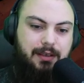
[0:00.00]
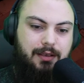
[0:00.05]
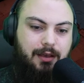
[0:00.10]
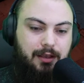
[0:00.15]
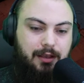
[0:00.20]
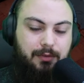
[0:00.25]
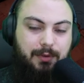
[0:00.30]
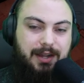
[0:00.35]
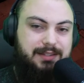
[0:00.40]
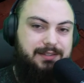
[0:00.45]

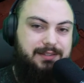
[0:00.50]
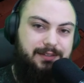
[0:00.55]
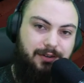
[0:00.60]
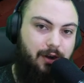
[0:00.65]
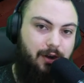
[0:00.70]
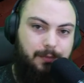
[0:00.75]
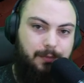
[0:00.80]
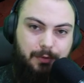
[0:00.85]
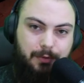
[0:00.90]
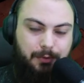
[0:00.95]
Otherwise, their
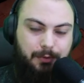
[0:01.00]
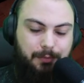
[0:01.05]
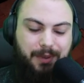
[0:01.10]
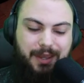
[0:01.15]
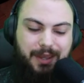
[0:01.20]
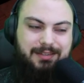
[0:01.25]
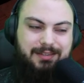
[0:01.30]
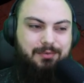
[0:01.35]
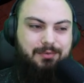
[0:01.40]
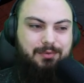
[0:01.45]
armor will
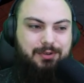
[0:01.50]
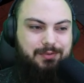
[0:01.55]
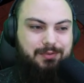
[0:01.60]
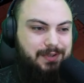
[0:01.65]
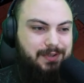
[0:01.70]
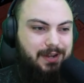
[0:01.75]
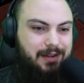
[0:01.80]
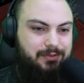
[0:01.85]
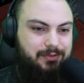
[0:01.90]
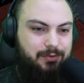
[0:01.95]
basically reduce you
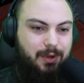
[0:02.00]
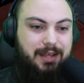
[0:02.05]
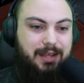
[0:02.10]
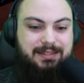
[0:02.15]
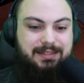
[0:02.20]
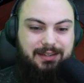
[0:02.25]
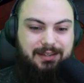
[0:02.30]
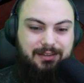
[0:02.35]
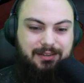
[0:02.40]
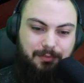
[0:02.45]
down to a
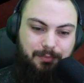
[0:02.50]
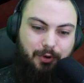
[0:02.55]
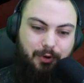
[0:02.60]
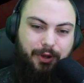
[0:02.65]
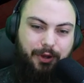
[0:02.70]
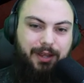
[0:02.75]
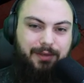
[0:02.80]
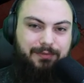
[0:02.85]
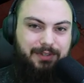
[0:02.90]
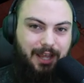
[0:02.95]
single
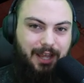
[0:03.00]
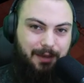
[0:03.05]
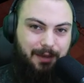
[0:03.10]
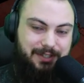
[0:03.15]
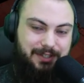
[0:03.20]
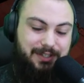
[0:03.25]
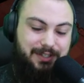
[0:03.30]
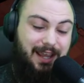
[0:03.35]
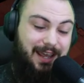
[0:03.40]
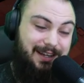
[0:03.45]
point of
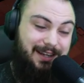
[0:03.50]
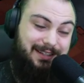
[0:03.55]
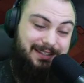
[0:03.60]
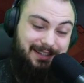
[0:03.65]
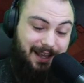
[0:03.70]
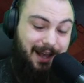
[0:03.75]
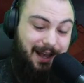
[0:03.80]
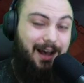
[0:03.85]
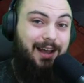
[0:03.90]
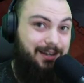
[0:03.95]
damage, and it's
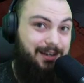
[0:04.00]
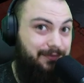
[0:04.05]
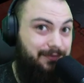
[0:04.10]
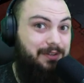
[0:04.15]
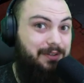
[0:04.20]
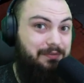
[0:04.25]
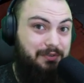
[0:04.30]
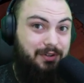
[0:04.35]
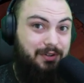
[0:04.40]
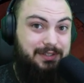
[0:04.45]
kind of
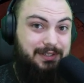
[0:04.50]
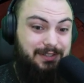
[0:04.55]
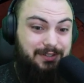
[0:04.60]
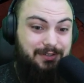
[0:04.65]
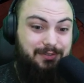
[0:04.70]
difficult to do